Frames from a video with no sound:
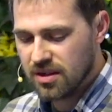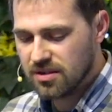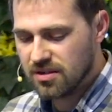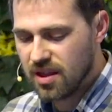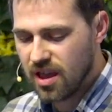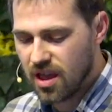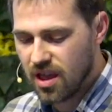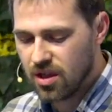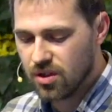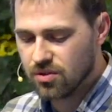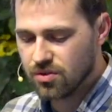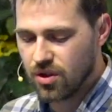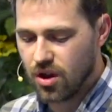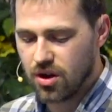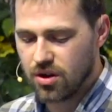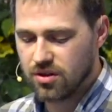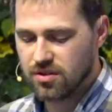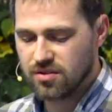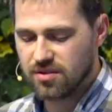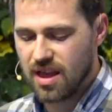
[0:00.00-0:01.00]
Tell
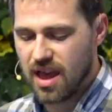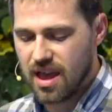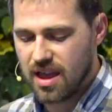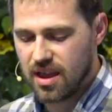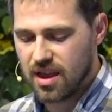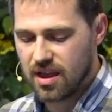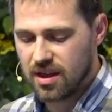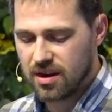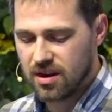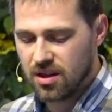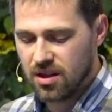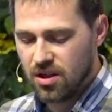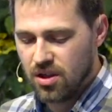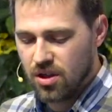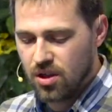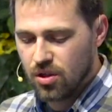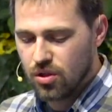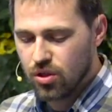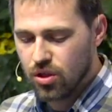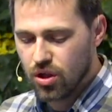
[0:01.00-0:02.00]
daughter Zion,
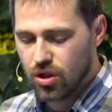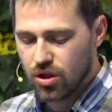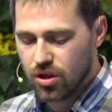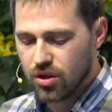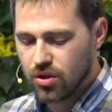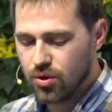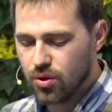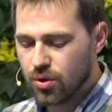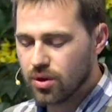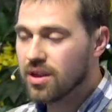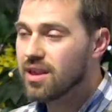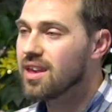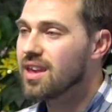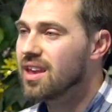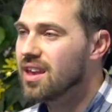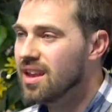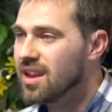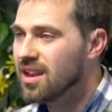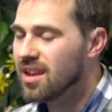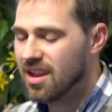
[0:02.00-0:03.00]
look, your
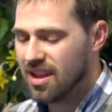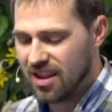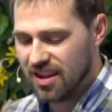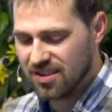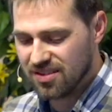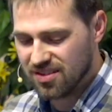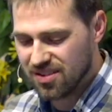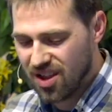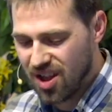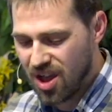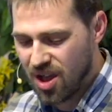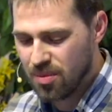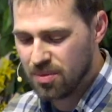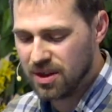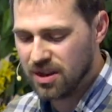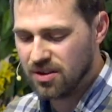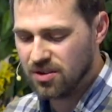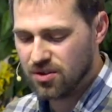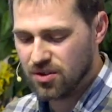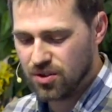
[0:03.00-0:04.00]
king is
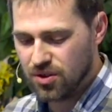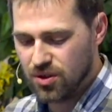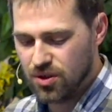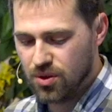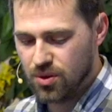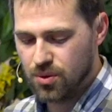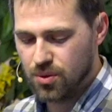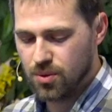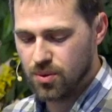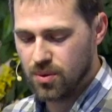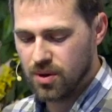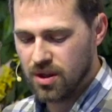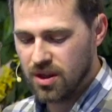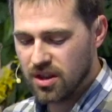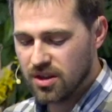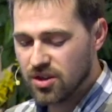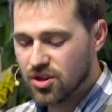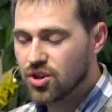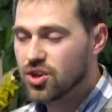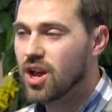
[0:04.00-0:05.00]
coming to you,
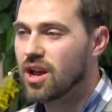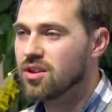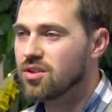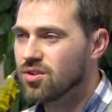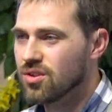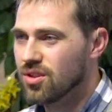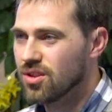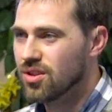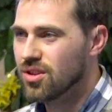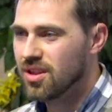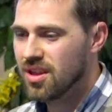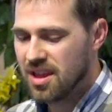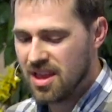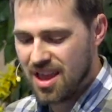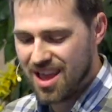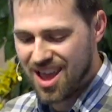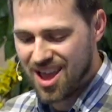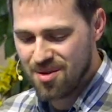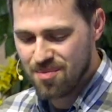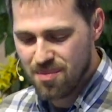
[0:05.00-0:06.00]
gentle
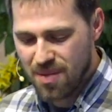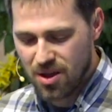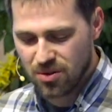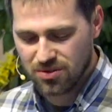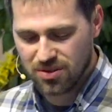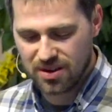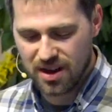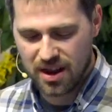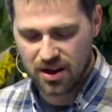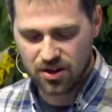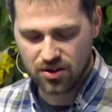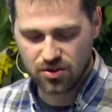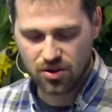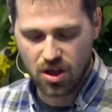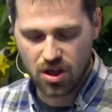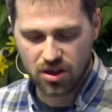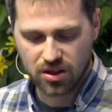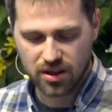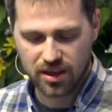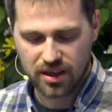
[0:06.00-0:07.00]
and mounted on a
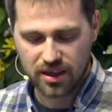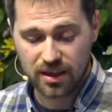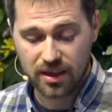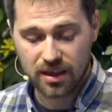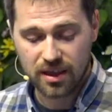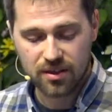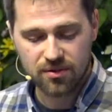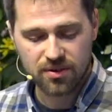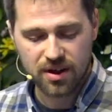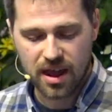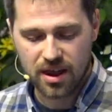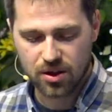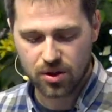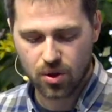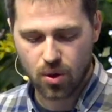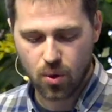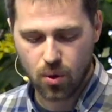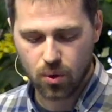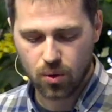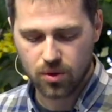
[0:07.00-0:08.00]
donkey, even on
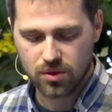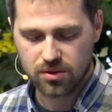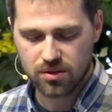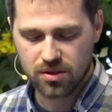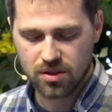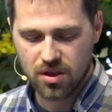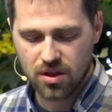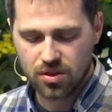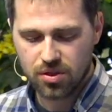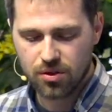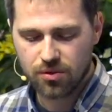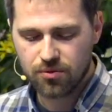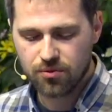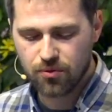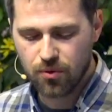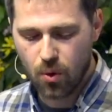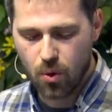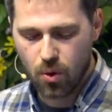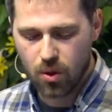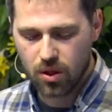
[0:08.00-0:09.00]
a colt, the
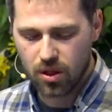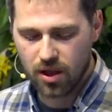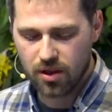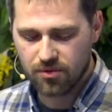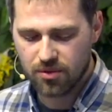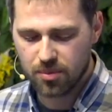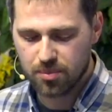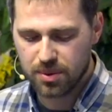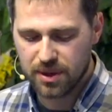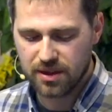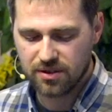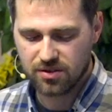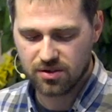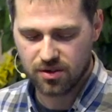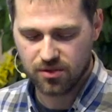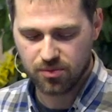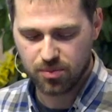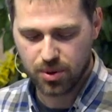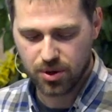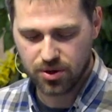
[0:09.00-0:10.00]
foal of a
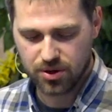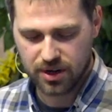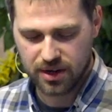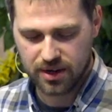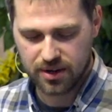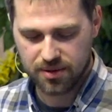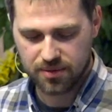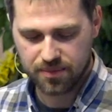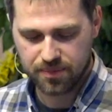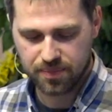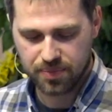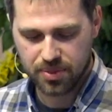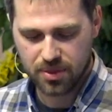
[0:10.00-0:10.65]
beast of burden.